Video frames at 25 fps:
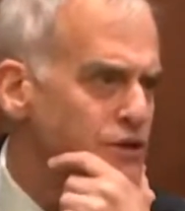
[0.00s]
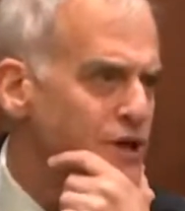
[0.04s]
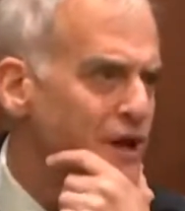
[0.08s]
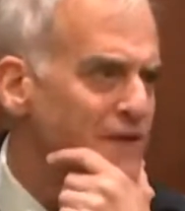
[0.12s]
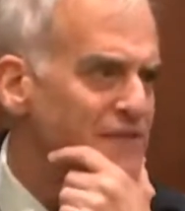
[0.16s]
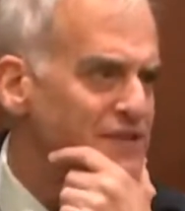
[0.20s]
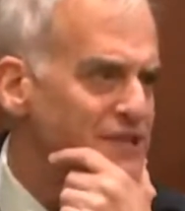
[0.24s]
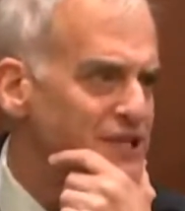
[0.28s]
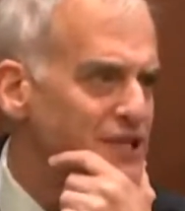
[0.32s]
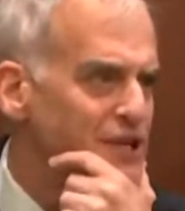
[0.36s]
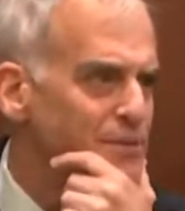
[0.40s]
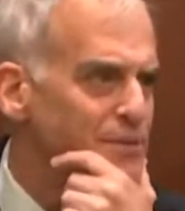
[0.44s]
I've
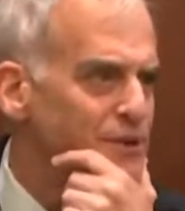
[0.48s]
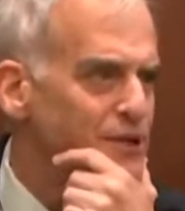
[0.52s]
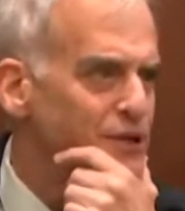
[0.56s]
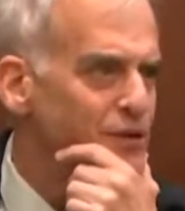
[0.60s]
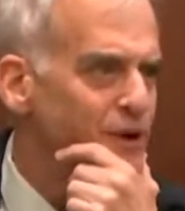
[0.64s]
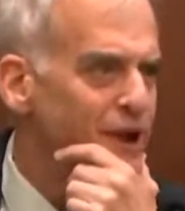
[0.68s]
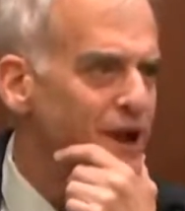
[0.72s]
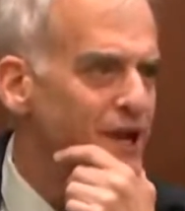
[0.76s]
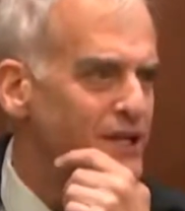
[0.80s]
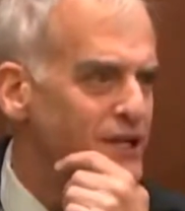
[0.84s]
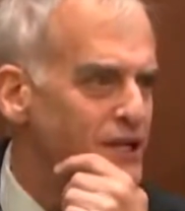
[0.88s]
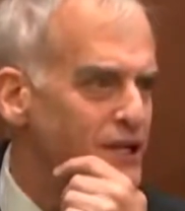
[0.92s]
seen him
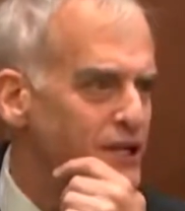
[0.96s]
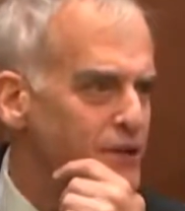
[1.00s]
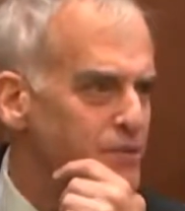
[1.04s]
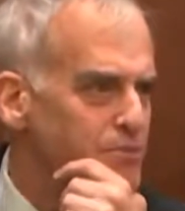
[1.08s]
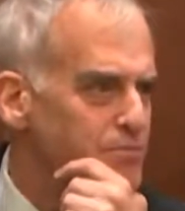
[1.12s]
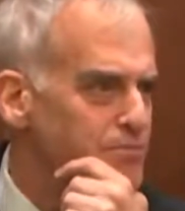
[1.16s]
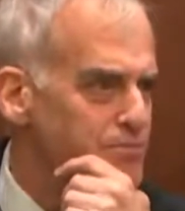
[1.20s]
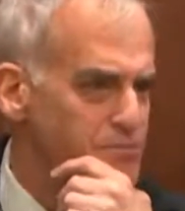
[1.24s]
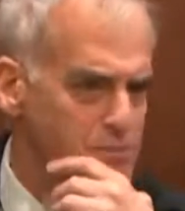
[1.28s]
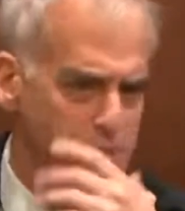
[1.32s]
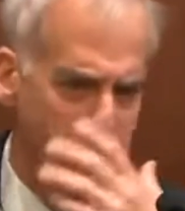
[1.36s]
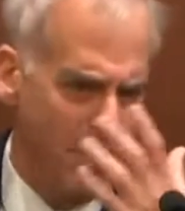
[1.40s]
interact
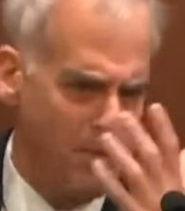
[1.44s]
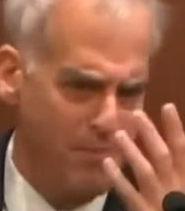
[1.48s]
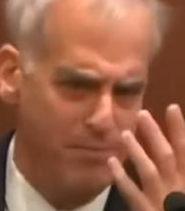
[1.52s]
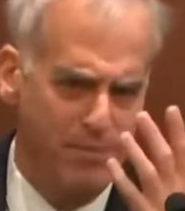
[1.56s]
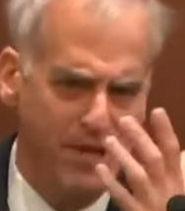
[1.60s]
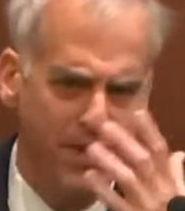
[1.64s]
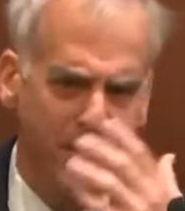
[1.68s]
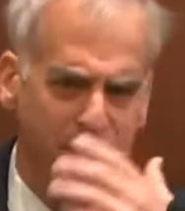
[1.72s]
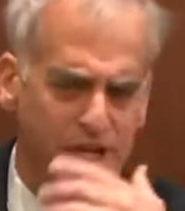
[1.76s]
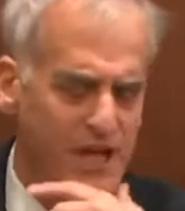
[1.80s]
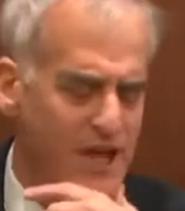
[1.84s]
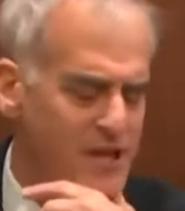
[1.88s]
in
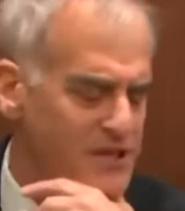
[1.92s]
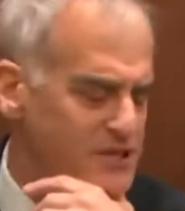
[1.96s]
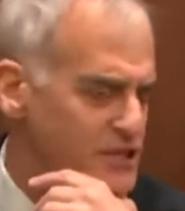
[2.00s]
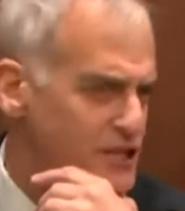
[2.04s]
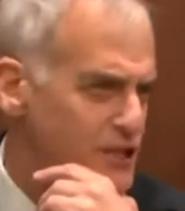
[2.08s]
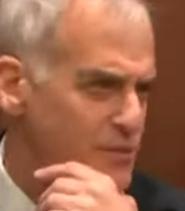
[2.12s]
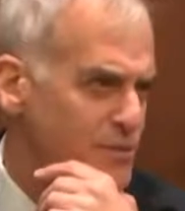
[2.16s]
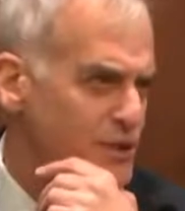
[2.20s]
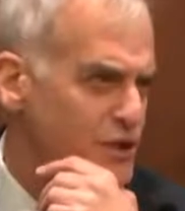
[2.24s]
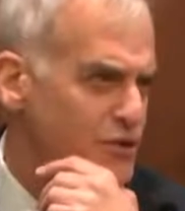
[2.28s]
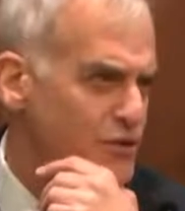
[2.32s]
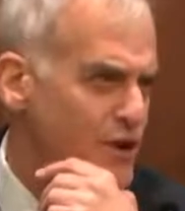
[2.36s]
media. I've seen
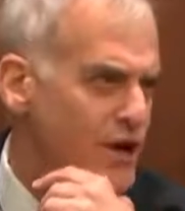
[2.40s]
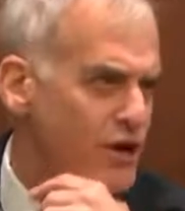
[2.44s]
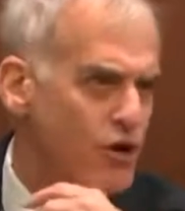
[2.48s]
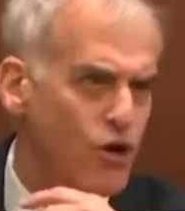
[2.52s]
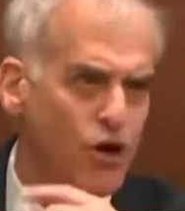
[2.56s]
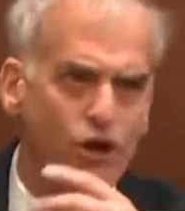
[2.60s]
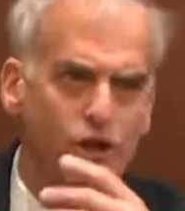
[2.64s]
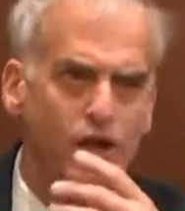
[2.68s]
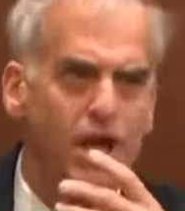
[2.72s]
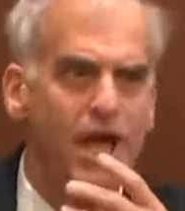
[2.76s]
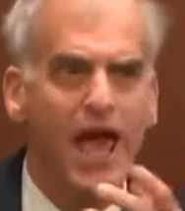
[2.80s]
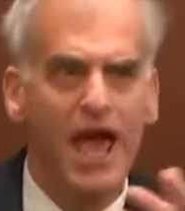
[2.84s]
him interact
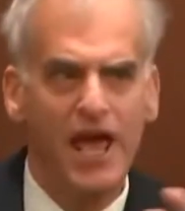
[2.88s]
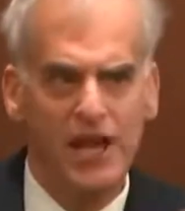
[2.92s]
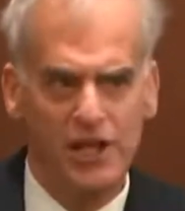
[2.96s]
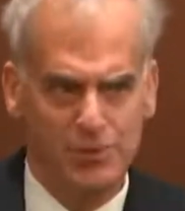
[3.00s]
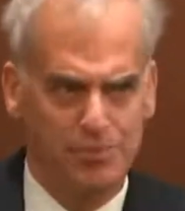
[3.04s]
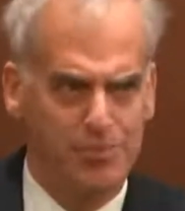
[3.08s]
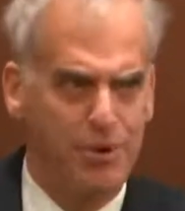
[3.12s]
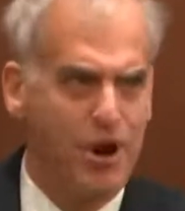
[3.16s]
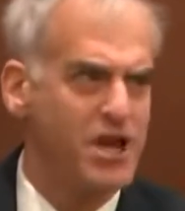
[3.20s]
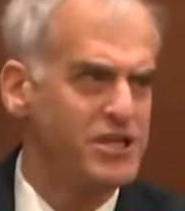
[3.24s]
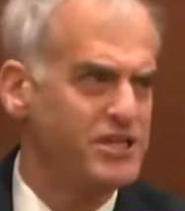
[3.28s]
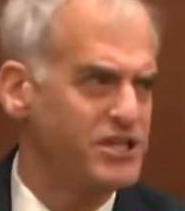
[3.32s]
all, and his
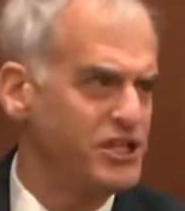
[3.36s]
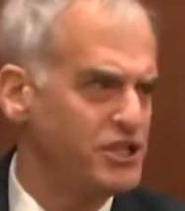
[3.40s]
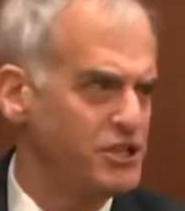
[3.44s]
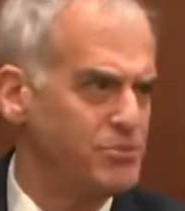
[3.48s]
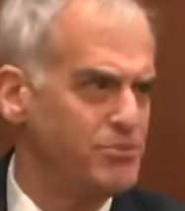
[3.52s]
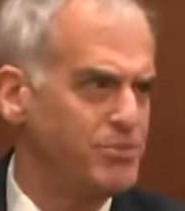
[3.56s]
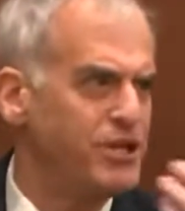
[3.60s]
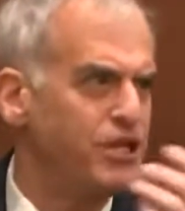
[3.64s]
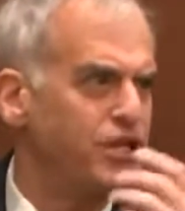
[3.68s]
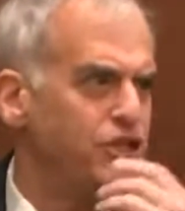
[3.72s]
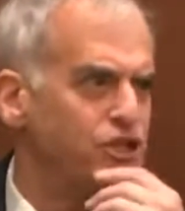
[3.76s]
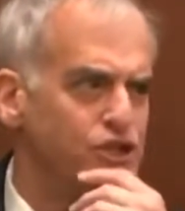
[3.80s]
process
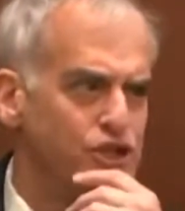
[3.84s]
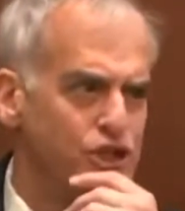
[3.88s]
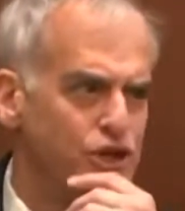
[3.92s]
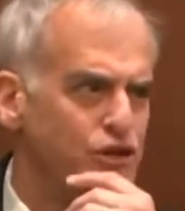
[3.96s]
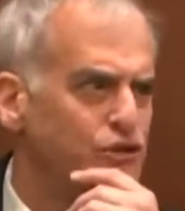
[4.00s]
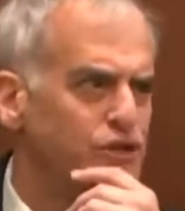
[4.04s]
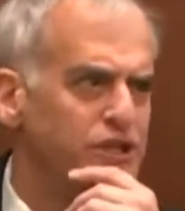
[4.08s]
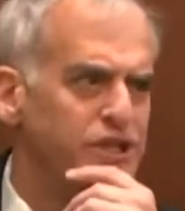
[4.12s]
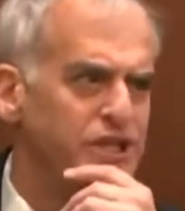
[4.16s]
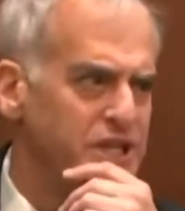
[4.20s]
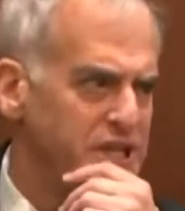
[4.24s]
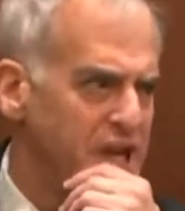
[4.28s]
speed is
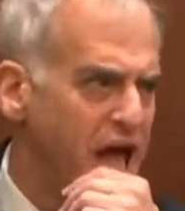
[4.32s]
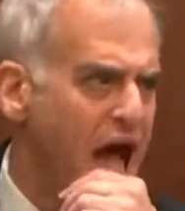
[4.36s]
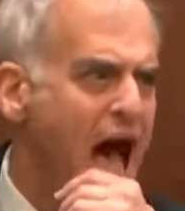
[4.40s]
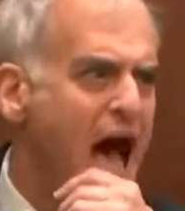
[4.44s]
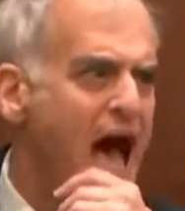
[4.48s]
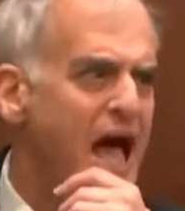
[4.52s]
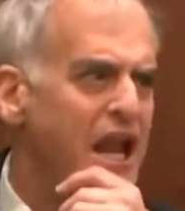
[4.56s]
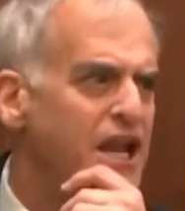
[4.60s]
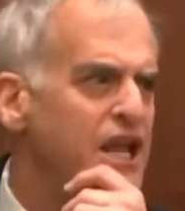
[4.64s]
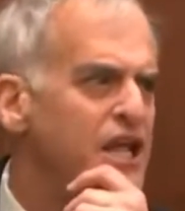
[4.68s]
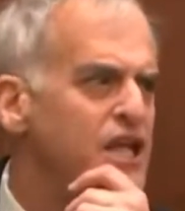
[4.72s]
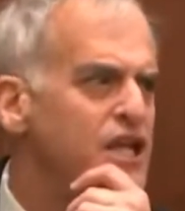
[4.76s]
certainly
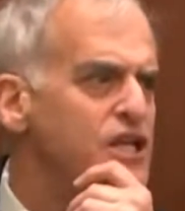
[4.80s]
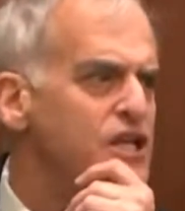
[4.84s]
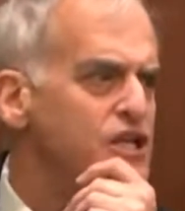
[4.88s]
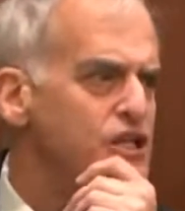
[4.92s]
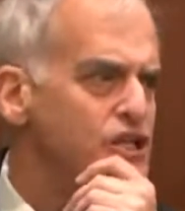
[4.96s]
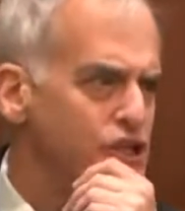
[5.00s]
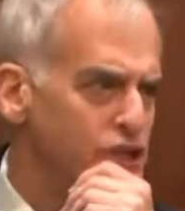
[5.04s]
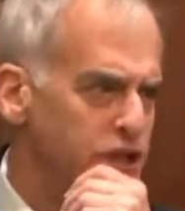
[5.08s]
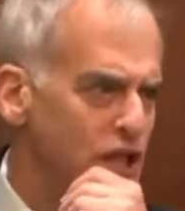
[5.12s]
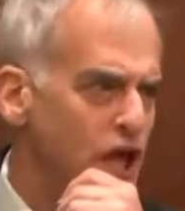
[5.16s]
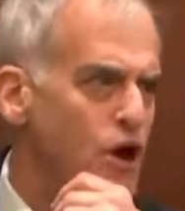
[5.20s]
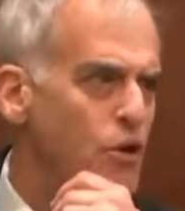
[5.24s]
not
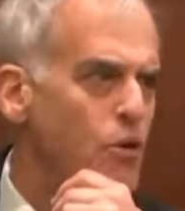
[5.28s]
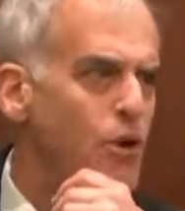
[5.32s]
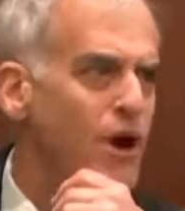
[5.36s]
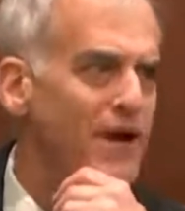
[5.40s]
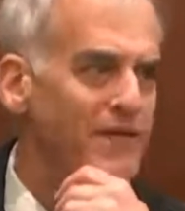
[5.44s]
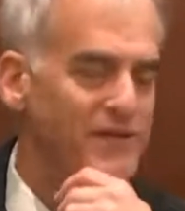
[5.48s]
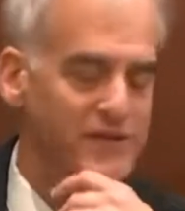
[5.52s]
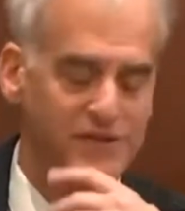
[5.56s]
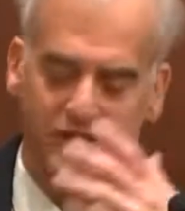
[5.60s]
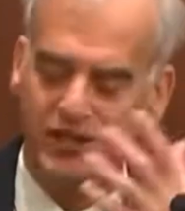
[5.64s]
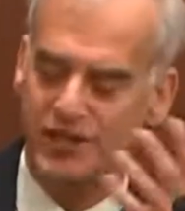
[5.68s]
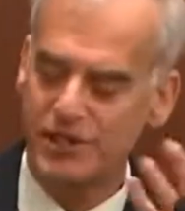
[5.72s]
slow.
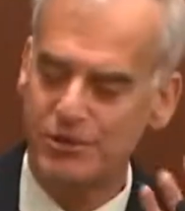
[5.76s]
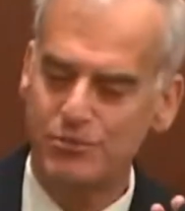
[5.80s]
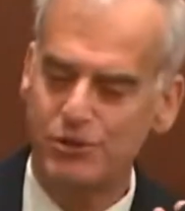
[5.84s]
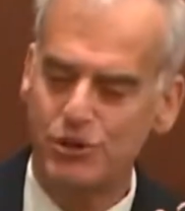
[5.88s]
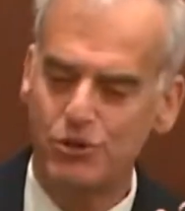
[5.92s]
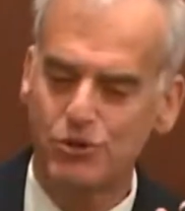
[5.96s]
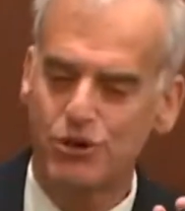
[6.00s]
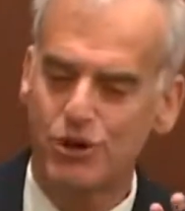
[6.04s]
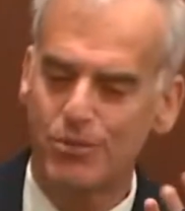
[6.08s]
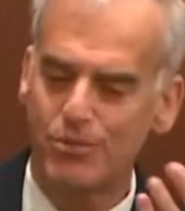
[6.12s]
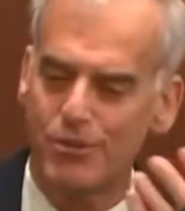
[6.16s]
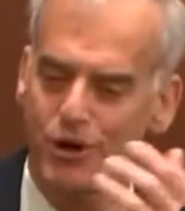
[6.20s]
I've seen him do
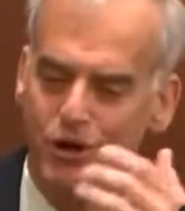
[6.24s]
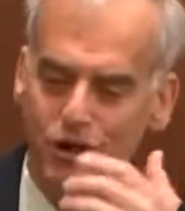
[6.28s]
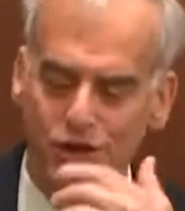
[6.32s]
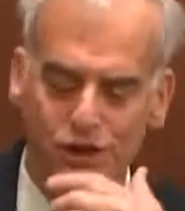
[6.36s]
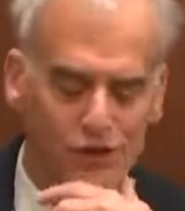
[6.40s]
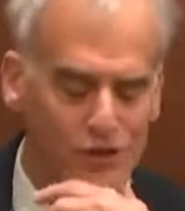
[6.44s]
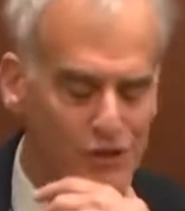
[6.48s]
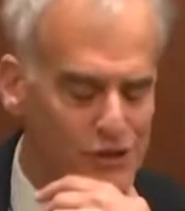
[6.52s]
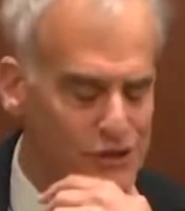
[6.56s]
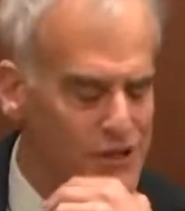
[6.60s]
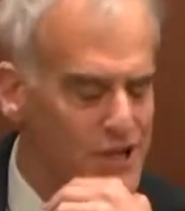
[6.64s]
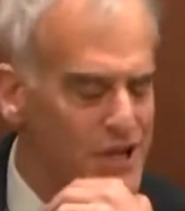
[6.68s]

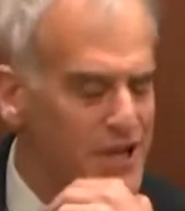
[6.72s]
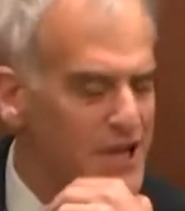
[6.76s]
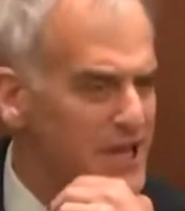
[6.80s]
commercials.